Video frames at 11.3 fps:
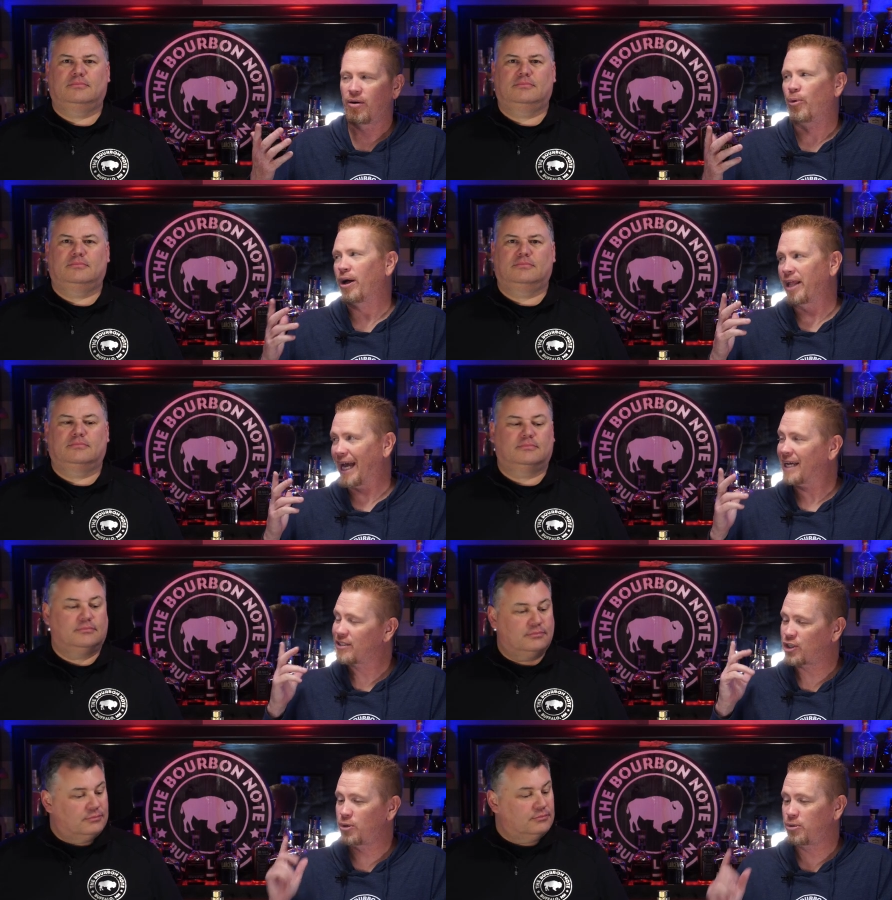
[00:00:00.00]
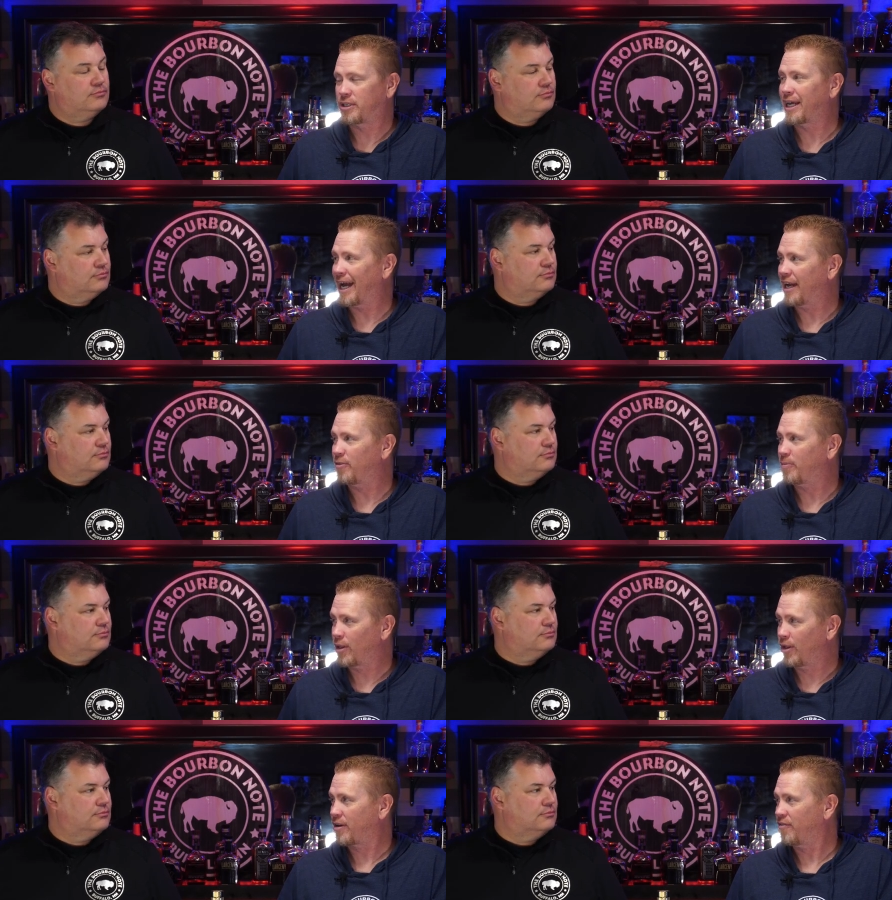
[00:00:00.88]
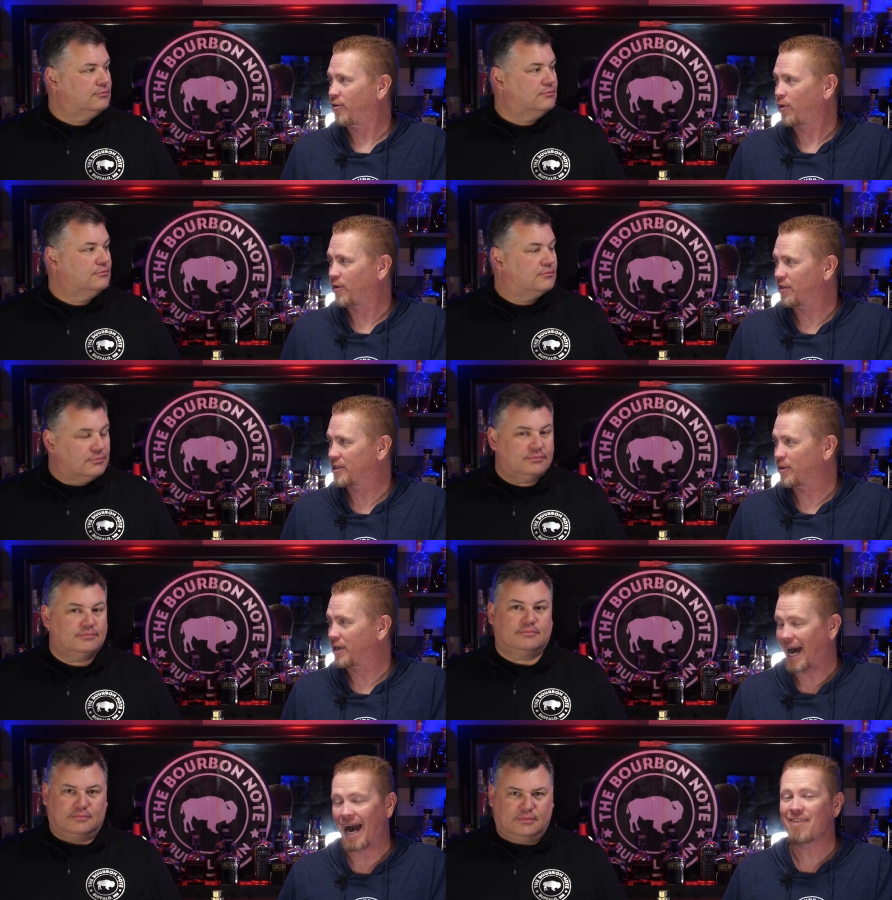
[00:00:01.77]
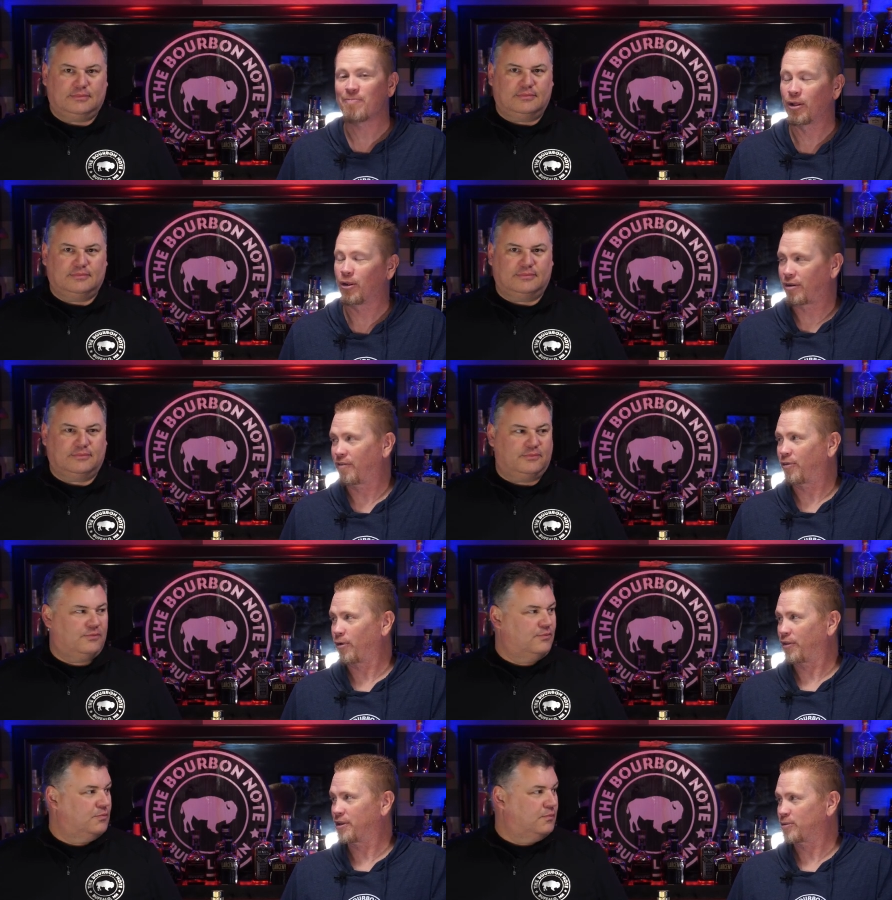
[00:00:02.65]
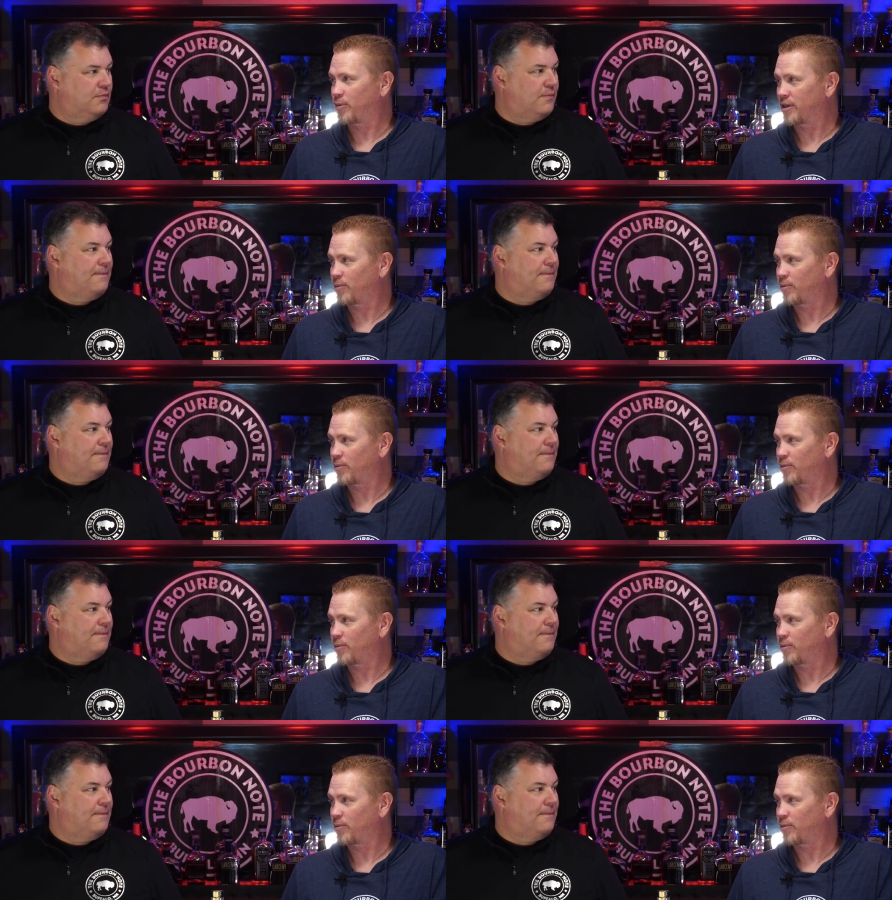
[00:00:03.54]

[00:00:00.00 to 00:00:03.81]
Speaker 1: Well, as you said, you've been looking forward to this one. I've been looking forward to this one